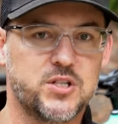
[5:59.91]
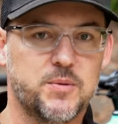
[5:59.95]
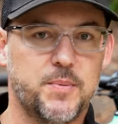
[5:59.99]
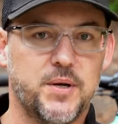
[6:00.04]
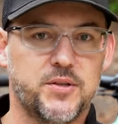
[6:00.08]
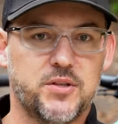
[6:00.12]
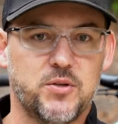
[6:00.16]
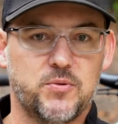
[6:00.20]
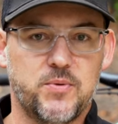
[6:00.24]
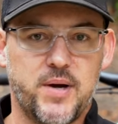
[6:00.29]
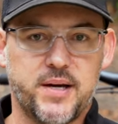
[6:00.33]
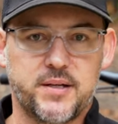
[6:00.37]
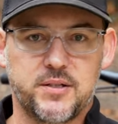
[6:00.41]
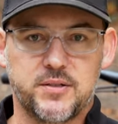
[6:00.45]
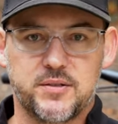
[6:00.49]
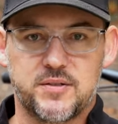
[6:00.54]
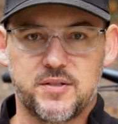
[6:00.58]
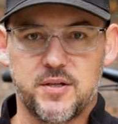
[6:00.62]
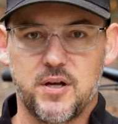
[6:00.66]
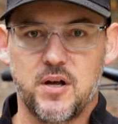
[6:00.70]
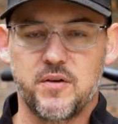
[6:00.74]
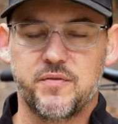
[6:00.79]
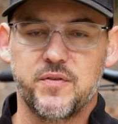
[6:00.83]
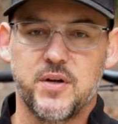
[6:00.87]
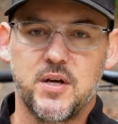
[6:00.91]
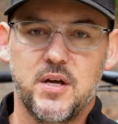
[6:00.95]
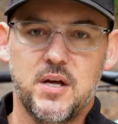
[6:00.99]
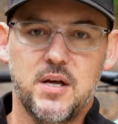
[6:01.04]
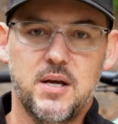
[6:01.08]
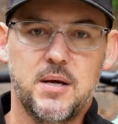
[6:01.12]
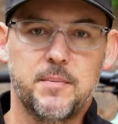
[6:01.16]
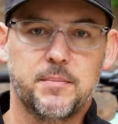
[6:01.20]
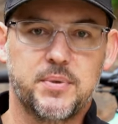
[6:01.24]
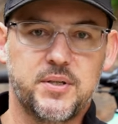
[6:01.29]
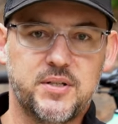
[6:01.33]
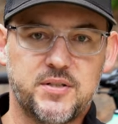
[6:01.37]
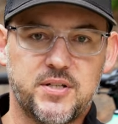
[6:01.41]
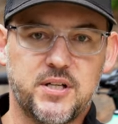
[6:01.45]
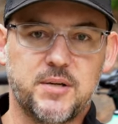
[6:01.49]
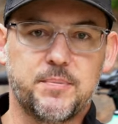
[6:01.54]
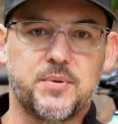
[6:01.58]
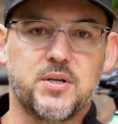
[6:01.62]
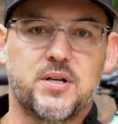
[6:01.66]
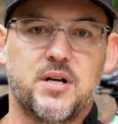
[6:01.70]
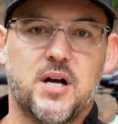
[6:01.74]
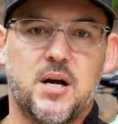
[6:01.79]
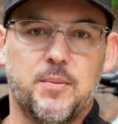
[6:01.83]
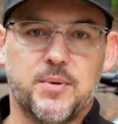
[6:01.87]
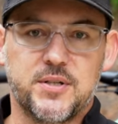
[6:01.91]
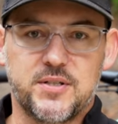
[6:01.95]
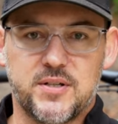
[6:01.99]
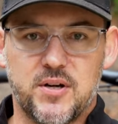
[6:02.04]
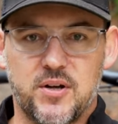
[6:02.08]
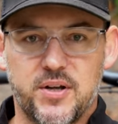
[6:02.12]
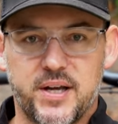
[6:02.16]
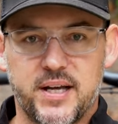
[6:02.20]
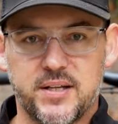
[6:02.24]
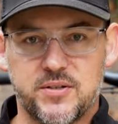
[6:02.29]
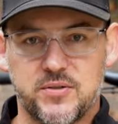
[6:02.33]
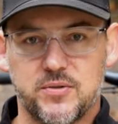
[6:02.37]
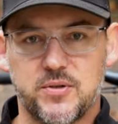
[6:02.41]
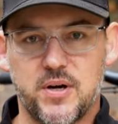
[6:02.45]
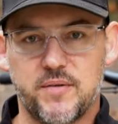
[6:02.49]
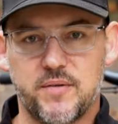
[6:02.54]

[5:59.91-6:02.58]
about the rack itself, please hit up the comments and I'll answer